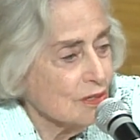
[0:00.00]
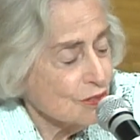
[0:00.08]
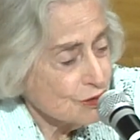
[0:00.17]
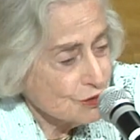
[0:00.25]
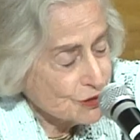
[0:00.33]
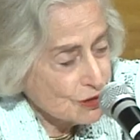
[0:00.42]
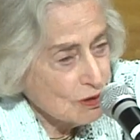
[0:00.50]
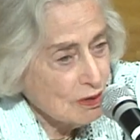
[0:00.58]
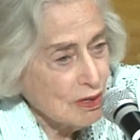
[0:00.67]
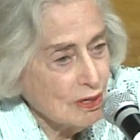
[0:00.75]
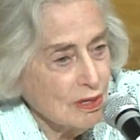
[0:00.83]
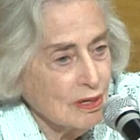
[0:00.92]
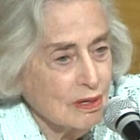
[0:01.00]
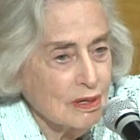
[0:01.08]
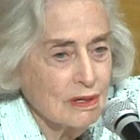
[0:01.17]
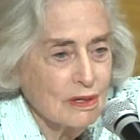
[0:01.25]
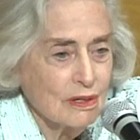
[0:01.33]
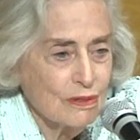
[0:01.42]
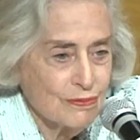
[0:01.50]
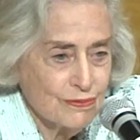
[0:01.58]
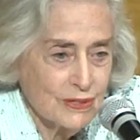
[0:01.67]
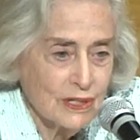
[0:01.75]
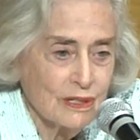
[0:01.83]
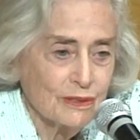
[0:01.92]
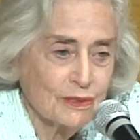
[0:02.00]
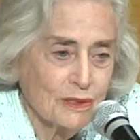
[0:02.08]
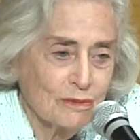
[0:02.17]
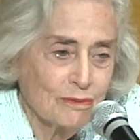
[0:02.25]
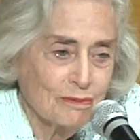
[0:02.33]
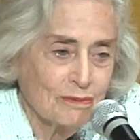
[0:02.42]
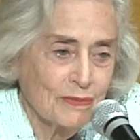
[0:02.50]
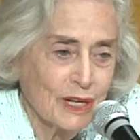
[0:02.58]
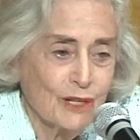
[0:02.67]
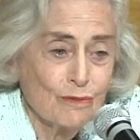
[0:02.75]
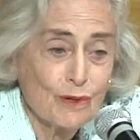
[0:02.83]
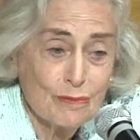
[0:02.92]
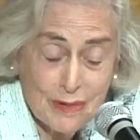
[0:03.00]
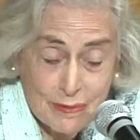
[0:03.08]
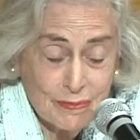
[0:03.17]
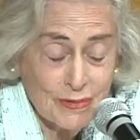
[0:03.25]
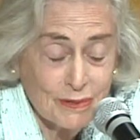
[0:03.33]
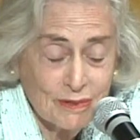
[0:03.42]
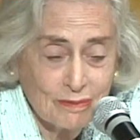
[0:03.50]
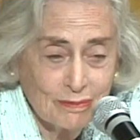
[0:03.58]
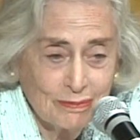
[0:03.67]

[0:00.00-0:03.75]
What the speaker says: saw, felt, and remembered.